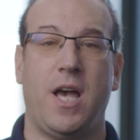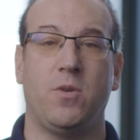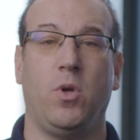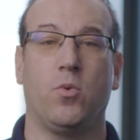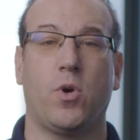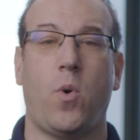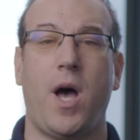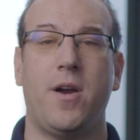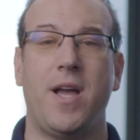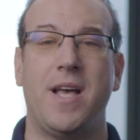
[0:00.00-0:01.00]
and will
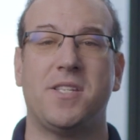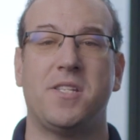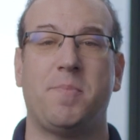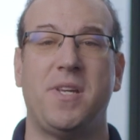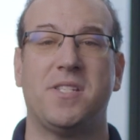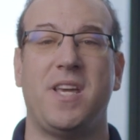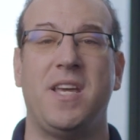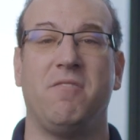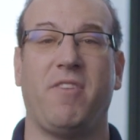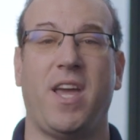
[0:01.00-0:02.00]
require SSPs to
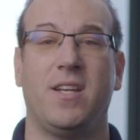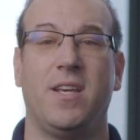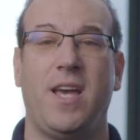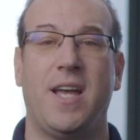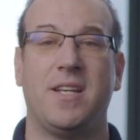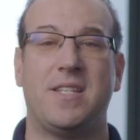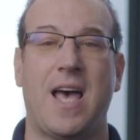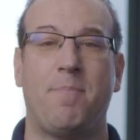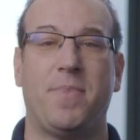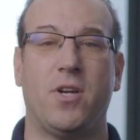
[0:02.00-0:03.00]
innovate and
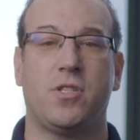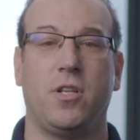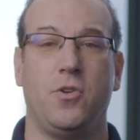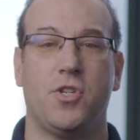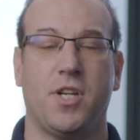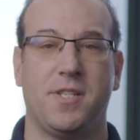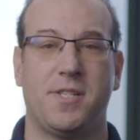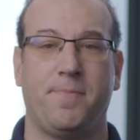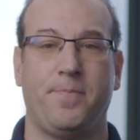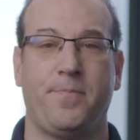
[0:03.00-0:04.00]
adapt their solutions.